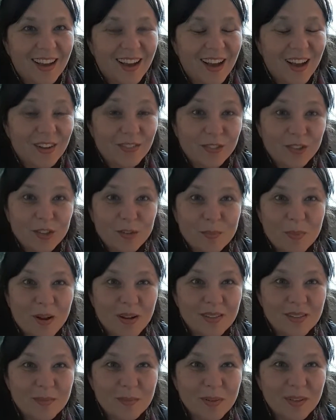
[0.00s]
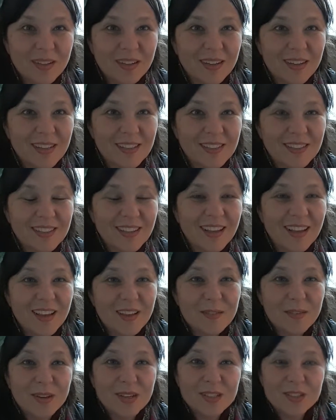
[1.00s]
of new possibilities
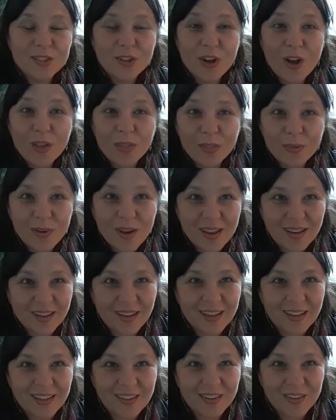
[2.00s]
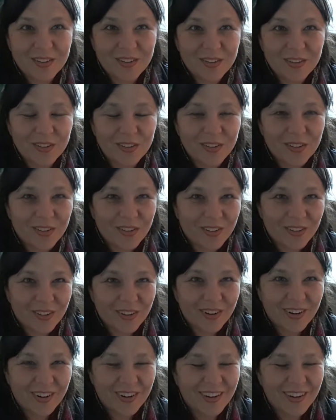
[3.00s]
because you're not threatening your your